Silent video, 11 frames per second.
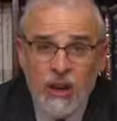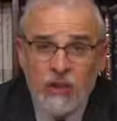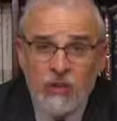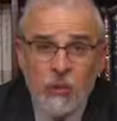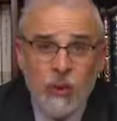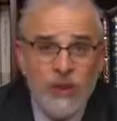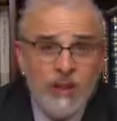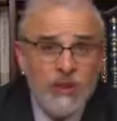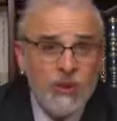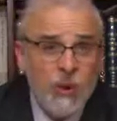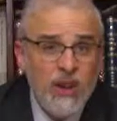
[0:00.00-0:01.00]
So what
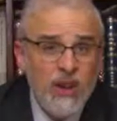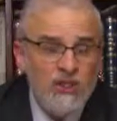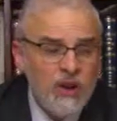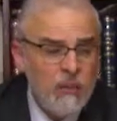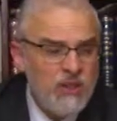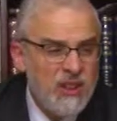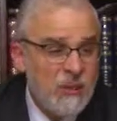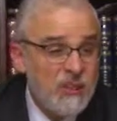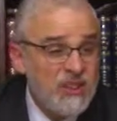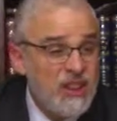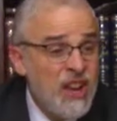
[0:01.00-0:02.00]
did Hashem say to
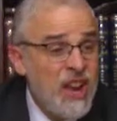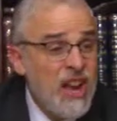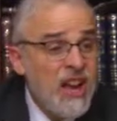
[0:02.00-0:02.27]
him? He said,